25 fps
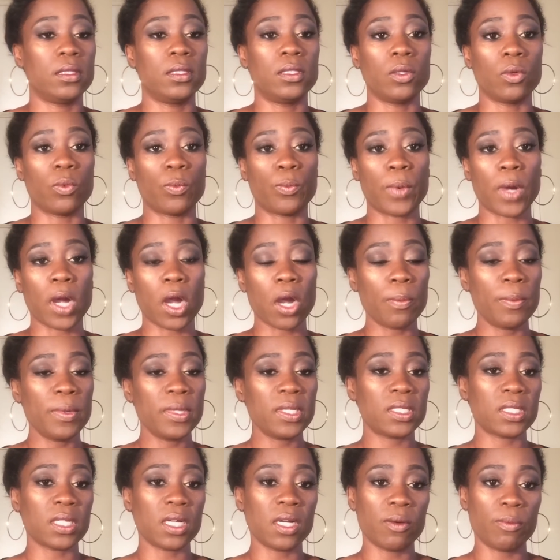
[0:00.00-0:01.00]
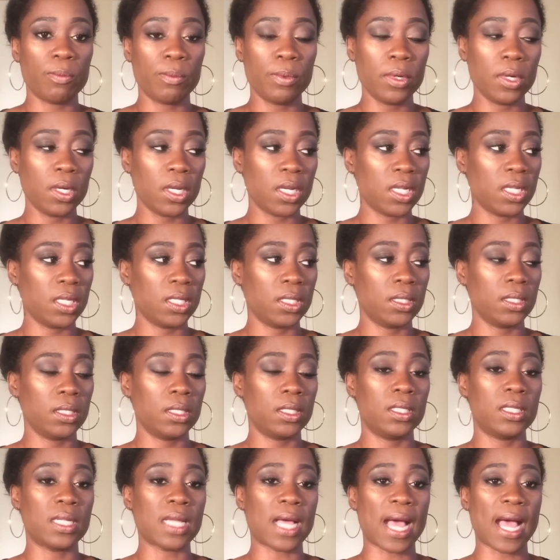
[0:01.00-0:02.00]
The purpose of
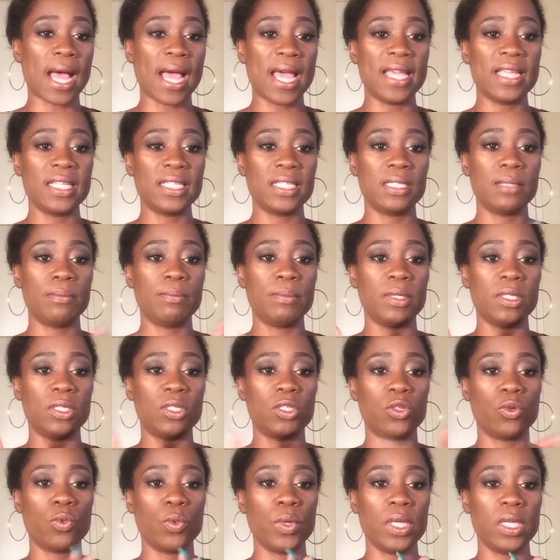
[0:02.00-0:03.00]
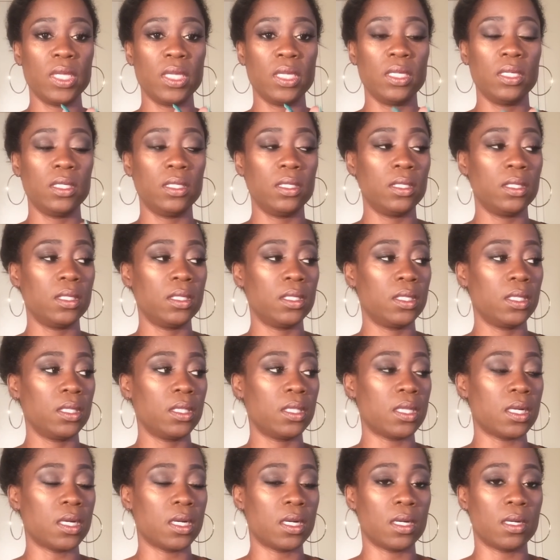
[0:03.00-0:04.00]
putting the ice between the
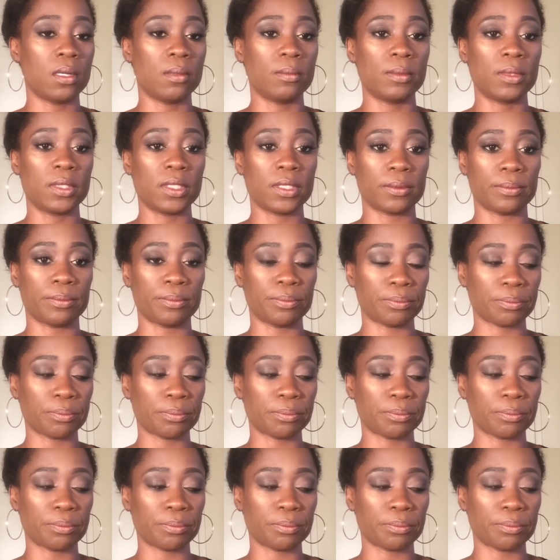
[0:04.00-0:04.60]
thumbs,